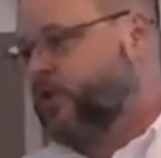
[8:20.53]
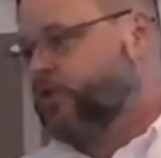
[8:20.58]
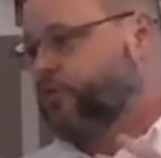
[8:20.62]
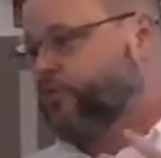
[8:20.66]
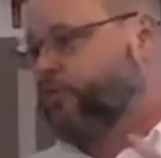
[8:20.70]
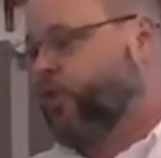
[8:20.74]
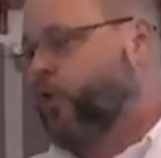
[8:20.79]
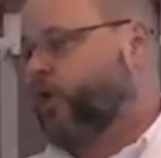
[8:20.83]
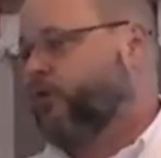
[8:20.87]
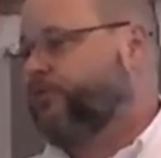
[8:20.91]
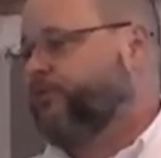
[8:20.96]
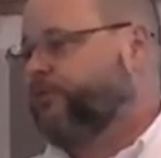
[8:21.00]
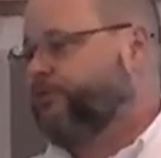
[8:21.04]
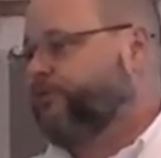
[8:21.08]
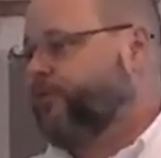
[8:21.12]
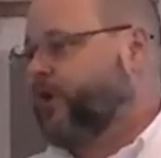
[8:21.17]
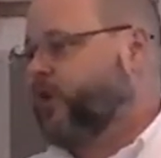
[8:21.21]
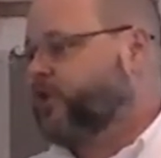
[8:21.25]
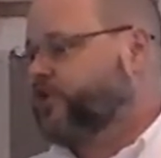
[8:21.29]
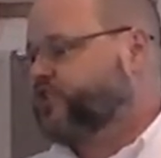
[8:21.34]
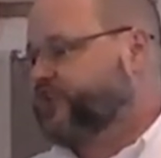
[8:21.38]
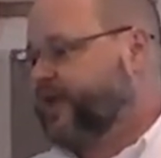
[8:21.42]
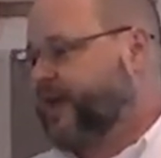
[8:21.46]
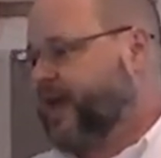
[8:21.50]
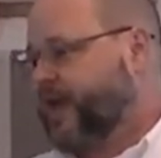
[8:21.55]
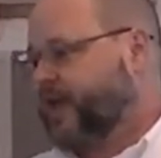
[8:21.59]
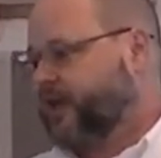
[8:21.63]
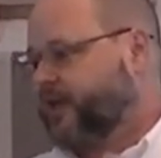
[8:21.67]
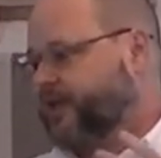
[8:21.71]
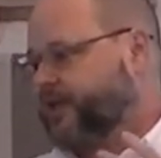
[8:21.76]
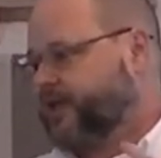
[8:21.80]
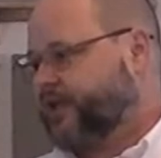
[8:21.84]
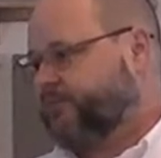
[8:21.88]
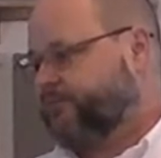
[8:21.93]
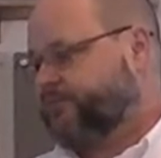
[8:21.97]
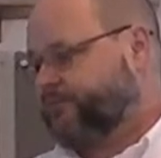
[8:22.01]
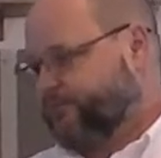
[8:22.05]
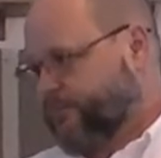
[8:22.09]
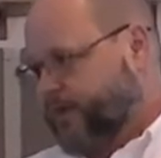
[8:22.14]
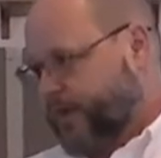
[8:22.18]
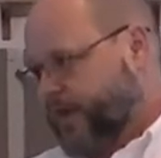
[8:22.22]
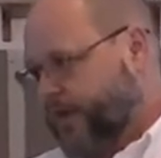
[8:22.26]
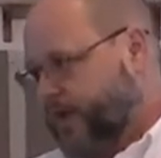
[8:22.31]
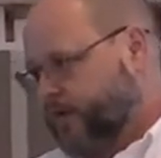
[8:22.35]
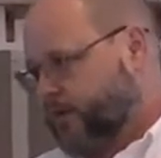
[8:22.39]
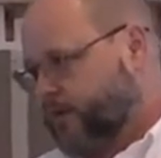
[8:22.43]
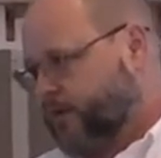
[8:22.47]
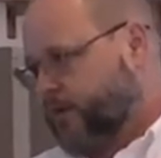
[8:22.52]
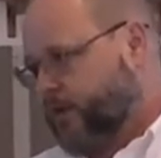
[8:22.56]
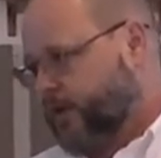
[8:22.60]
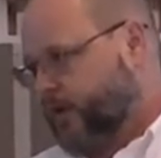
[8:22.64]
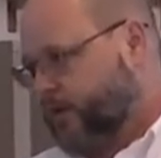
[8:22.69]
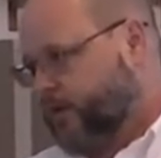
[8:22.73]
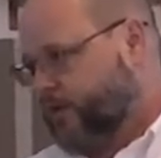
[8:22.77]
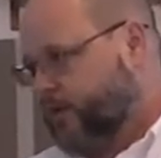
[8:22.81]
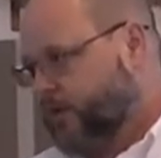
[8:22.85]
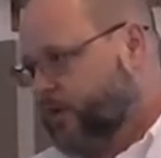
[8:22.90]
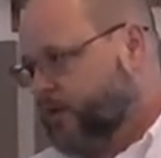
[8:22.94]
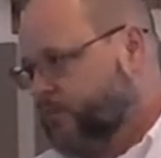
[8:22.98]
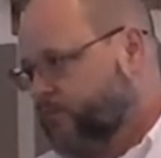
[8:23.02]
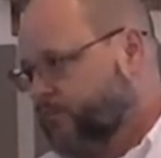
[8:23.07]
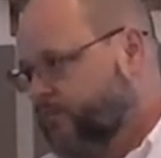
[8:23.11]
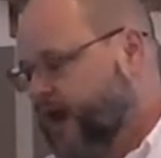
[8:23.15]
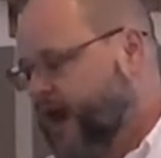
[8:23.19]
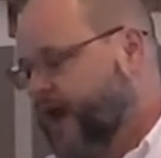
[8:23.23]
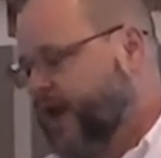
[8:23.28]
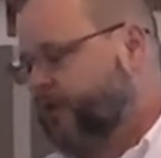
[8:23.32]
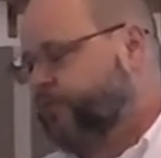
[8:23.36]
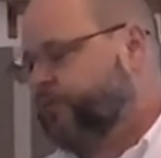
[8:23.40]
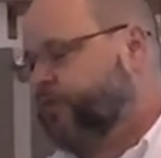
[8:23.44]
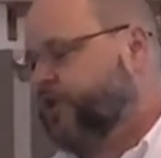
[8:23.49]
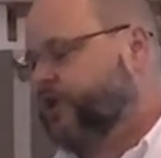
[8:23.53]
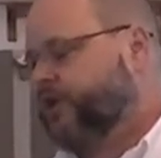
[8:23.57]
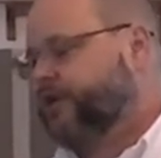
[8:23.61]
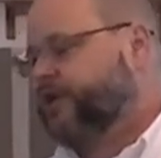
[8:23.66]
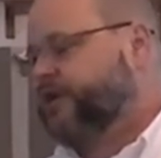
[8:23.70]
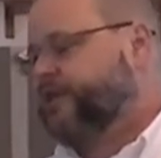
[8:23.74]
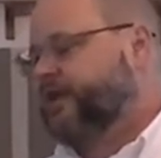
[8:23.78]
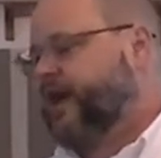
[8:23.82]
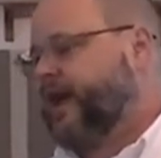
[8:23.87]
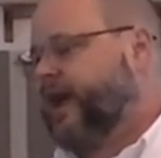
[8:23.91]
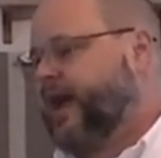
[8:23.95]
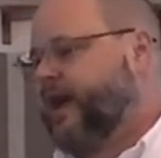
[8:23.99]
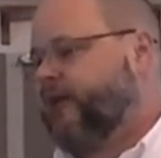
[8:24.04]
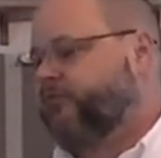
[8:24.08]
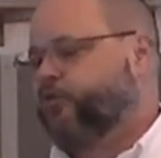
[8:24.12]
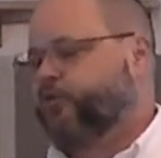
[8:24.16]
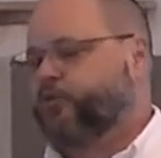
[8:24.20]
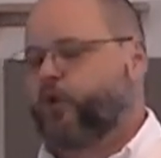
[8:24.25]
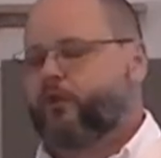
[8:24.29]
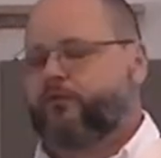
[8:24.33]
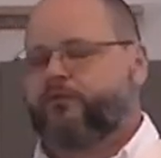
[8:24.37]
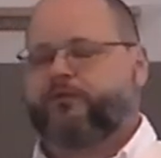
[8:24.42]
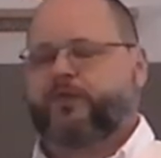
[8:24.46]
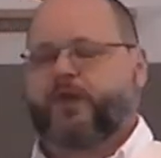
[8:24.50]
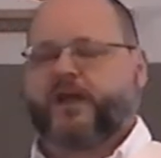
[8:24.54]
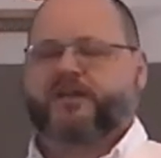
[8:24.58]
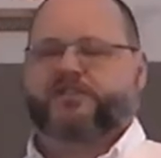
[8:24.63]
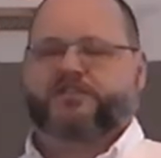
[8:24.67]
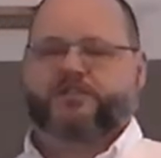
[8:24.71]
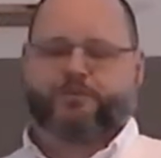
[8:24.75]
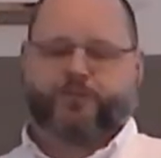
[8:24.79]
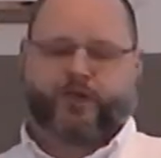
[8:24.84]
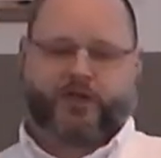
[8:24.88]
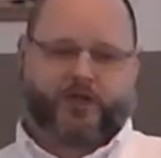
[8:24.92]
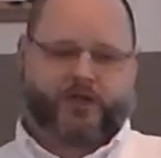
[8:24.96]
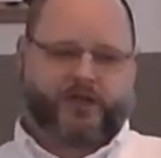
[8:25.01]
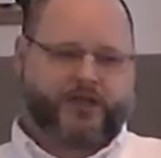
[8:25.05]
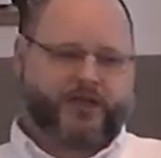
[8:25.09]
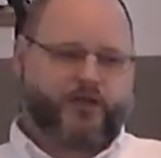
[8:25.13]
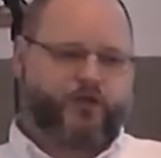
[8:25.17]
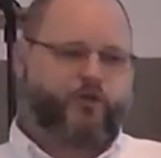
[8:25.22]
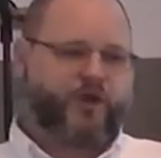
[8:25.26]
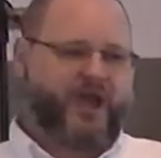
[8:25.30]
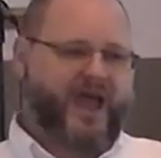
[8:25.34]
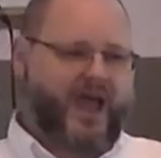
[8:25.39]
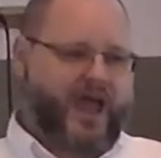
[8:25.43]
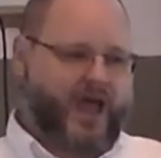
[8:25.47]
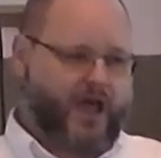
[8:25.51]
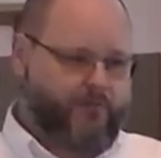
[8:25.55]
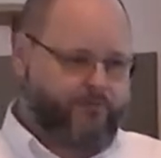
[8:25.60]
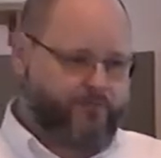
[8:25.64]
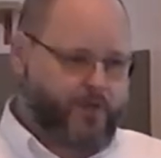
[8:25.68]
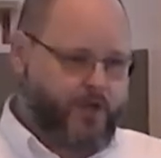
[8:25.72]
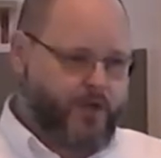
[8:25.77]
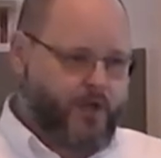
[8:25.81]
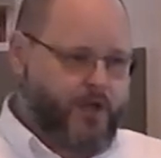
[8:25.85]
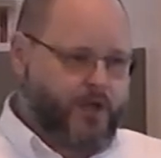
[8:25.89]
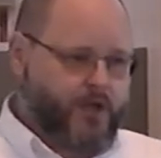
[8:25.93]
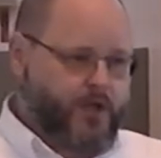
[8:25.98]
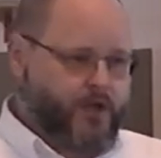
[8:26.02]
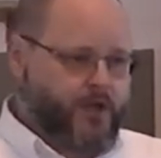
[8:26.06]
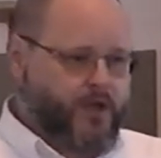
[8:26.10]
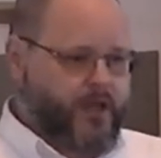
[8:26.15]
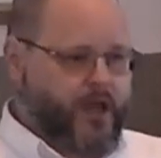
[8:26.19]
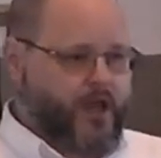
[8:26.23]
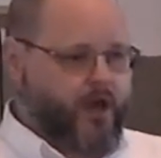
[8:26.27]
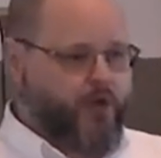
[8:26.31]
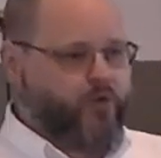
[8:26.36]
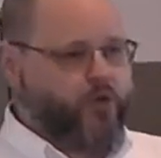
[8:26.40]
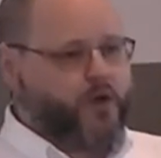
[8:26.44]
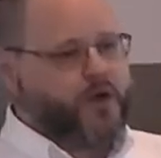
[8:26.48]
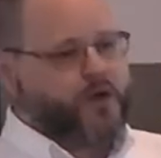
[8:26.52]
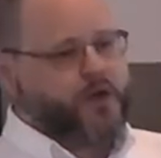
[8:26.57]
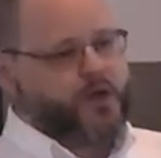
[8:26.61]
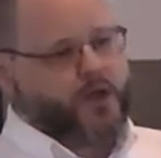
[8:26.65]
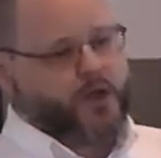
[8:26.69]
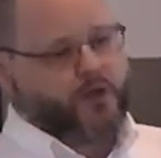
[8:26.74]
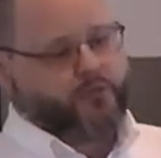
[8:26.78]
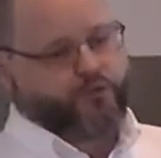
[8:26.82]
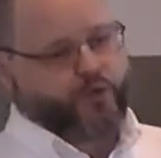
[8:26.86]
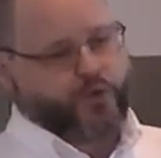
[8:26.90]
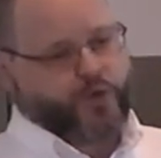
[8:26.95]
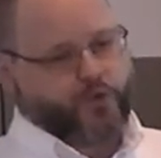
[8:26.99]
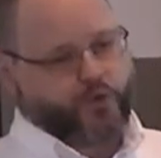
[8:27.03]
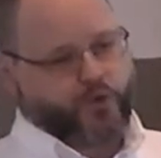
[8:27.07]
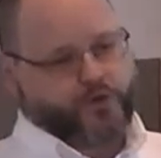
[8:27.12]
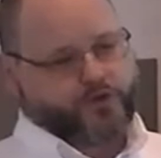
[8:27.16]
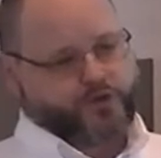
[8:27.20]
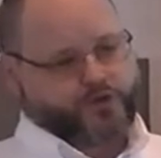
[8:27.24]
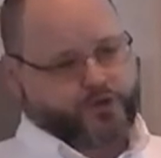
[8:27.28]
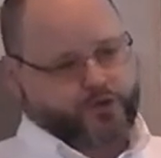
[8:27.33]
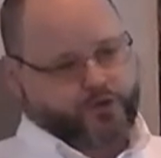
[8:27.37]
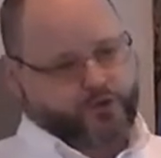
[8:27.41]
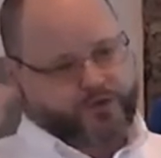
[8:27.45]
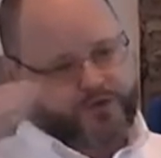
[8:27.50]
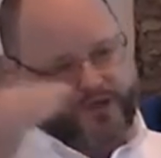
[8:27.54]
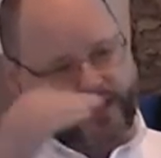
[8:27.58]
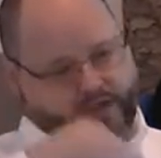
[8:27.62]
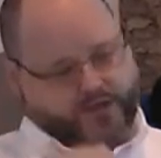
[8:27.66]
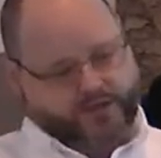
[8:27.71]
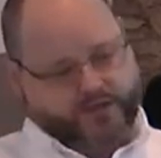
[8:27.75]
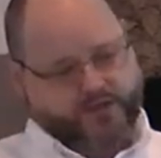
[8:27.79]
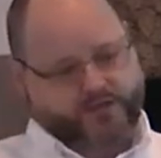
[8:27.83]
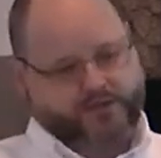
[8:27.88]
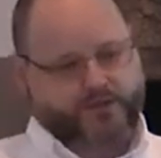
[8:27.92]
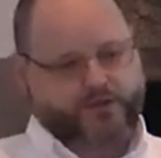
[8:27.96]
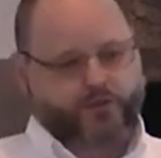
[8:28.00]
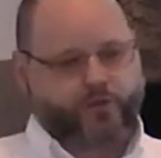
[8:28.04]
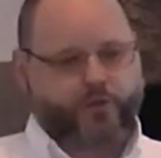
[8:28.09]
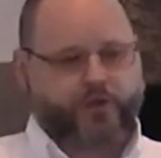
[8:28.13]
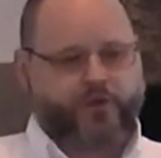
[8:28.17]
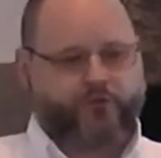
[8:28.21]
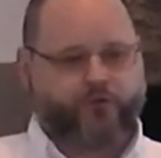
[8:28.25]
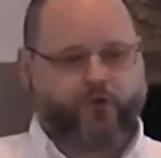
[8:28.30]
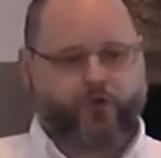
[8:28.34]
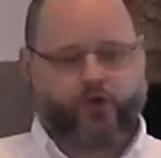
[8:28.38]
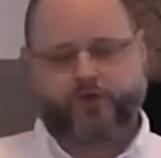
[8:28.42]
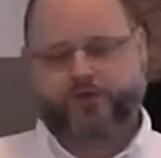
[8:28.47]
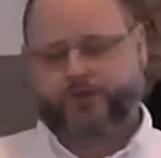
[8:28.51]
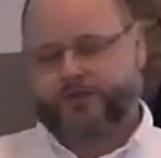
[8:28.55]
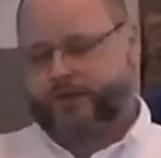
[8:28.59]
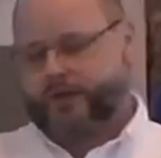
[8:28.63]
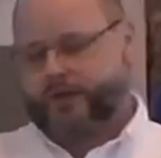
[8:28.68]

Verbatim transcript: the more functionality and, and uh, viability you have, the more flexibility you have. Now, if we were to take this in the reverse,